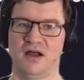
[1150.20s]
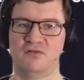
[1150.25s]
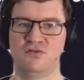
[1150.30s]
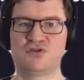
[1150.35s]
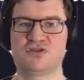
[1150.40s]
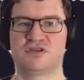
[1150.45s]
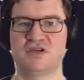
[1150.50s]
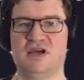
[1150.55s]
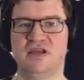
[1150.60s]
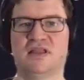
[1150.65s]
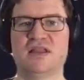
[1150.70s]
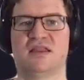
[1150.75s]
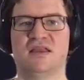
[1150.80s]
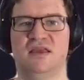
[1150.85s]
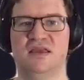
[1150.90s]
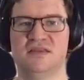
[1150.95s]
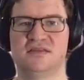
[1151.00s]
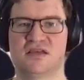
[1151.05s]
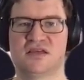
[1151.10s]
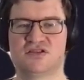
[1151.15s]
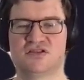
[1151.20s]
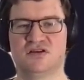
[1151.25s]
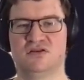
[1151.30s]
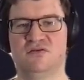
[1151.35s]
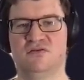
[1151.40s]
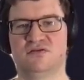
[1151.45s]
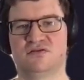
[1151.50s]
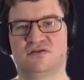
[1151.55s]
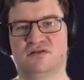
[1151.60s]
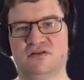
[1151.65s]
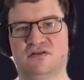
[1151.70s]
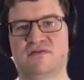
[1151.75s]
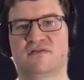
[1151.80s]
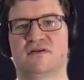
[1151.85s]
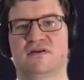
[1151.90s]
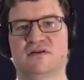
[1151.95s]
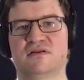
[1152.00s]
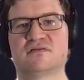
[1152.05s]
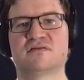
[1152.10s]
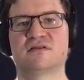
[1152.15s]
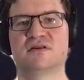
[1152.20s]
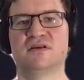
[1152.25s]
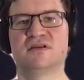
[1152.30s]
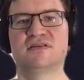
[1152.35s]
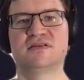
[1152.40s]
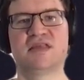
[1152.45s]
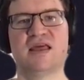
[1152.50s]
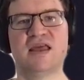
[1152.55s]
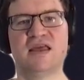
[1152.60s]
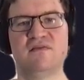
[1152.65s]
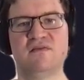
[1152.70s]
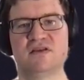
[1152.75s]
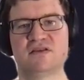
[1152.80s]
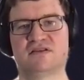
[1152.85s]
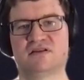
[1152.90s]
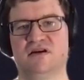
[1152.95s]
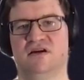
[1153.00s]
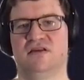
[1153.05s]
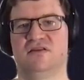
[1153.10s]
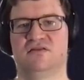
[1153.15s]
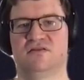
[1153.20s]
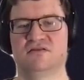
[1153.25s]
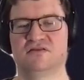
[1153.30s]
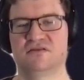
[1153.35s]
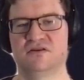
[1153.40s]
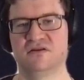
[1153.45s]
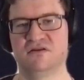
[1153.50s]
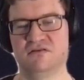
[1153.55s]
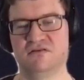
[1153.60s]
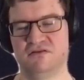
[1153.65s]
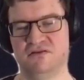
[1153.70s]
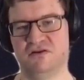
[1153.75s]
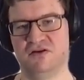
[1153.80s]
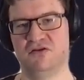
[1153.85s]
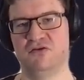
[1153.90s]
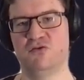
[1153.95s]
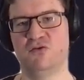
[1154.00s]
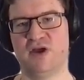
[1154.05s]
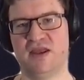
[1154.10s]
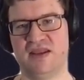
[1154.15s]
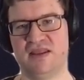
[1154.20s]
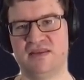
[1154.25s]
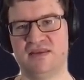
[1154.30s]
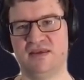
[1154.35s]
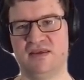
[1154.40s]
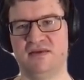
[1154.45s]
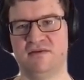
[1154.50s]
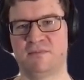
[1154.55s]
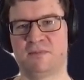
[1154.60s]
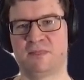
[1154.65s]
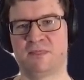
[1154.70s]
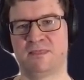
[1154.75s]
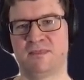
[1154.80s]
I would say that the easiest solution, of course, is staying with Jython, so don't do anything.